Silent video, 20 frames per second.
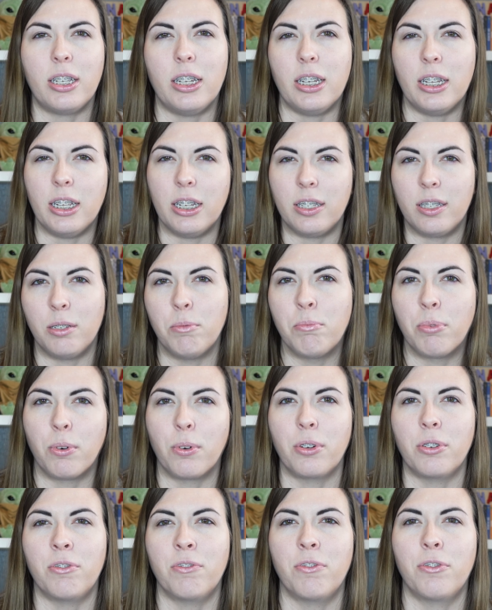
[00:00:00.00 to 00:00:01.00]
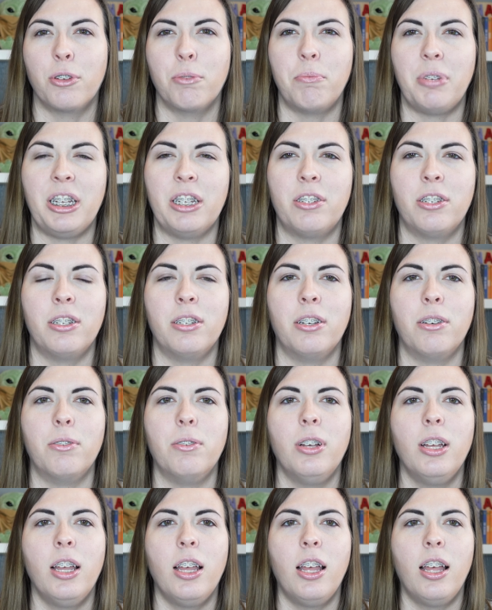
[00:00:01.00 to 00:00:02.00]
it is important for me to
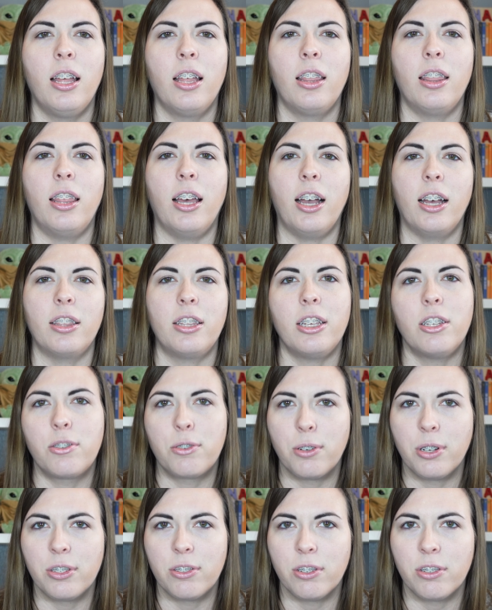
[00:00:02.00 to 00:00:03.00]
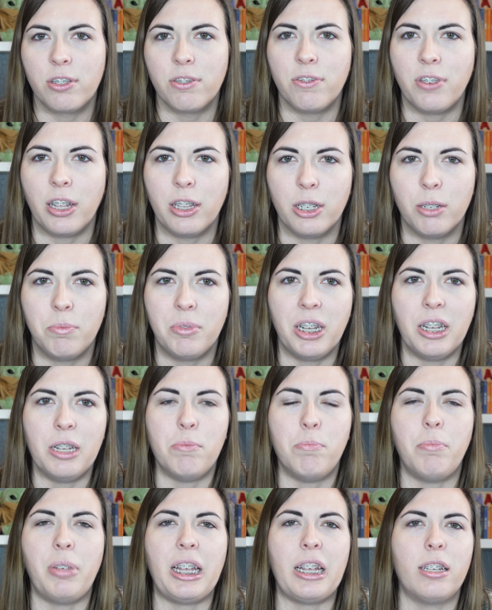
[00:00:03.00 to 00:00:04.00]
note that these toys are developed
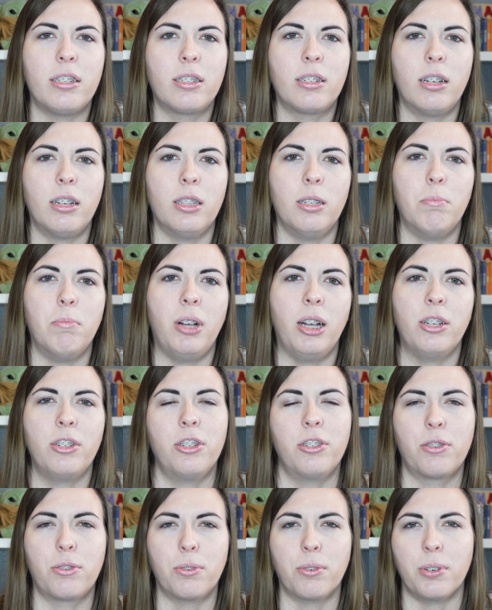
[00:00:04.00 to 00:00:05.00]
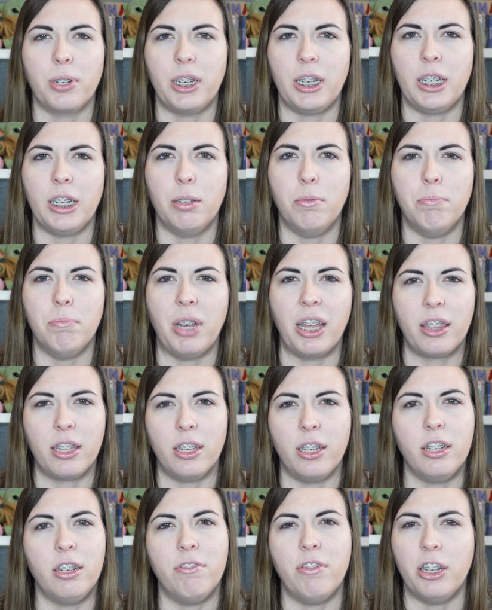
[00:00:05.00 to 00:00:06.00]
and based on the Montessori
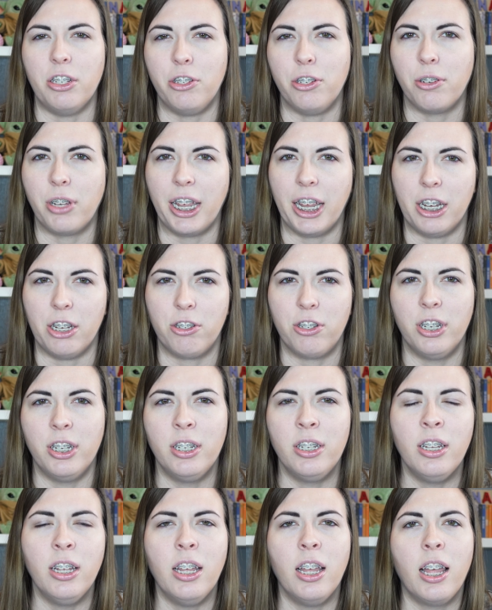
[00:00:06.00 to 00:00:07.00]
method of education.